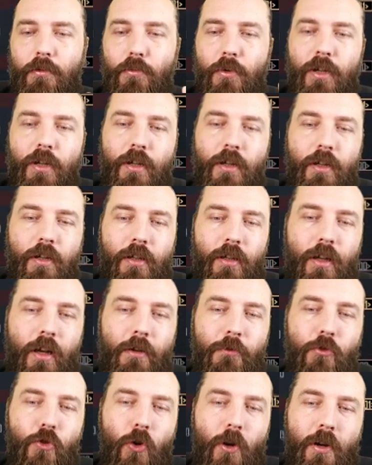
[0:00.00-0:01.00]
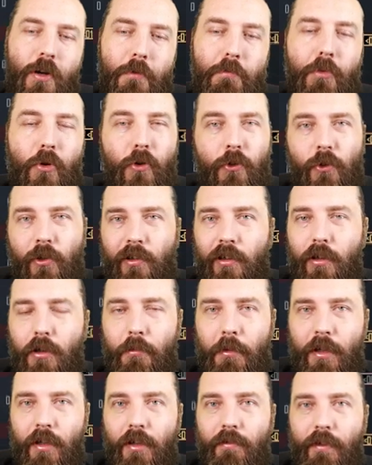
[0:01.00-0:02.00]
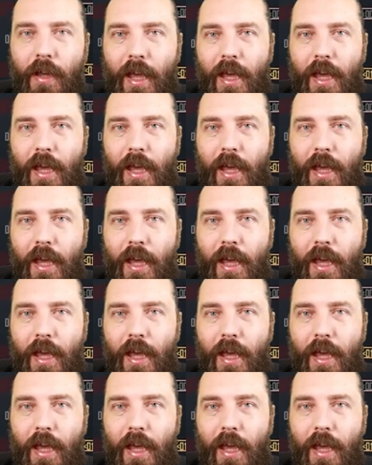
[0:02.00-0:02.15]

where I'm trying to push a little bit of a